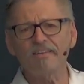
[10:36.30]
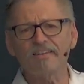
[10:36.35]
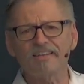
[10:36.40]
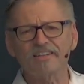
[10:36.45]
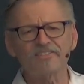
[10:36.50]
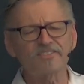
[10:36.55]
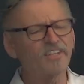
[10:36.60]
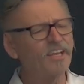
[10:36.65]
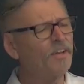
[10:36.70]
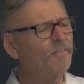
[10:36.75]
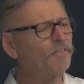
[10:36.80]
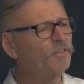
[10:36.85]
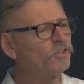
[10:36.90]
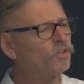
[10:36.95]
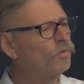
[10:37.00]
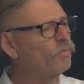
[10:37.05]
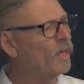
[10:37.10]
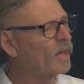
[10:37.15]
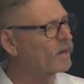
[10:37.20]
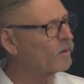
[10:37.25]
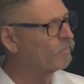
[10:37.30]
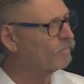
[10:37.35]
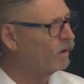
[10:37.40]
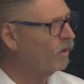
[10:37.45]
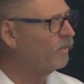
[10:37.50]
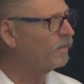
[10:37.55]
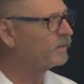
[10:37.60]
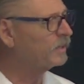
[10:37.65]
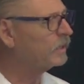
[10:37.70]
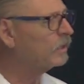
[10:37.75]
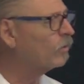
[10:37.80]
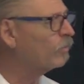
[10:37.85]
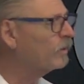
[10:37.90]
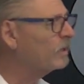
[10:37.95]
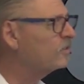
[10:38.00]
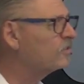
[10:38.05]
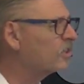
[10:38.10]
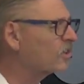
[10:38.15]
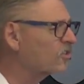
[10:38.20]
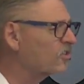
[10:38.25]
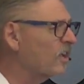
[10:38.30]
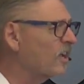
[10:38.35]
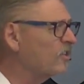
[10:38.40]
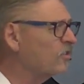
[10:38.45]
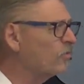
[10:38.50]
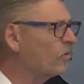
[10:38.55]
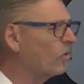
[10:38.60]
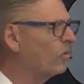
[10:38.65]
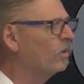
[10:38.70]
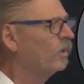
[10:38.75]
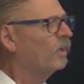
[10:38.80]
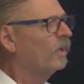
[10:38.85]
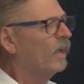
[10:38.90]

is given you that ability to be successful.